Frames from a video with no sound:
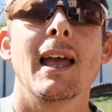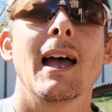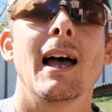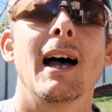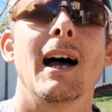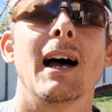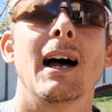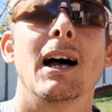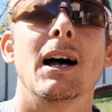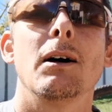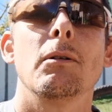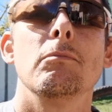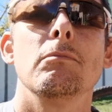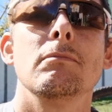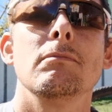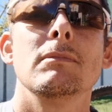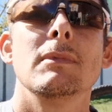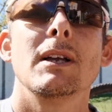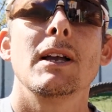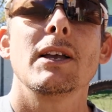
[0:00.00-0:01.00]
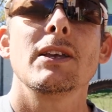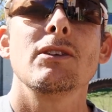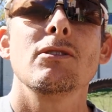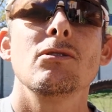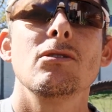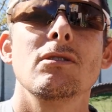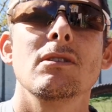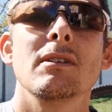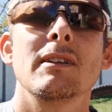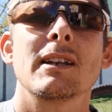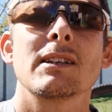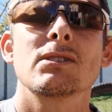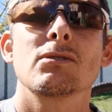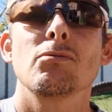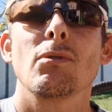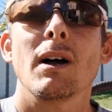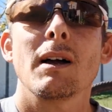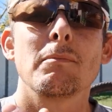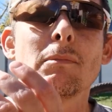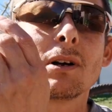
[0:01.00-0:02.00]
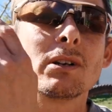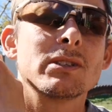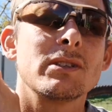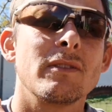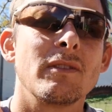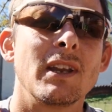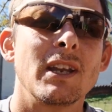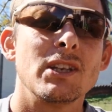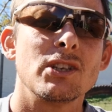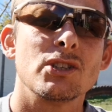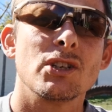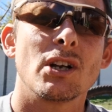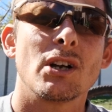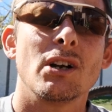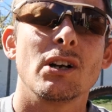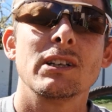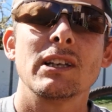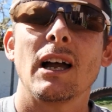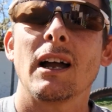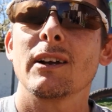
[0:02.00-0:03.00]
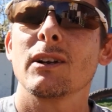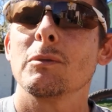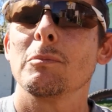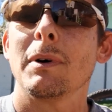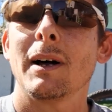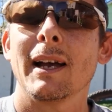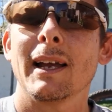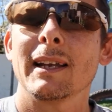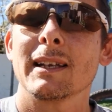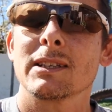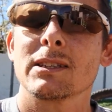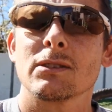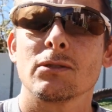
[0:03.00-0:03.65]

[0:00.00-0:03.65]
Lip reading: That's why most of the enduro downhill bikes,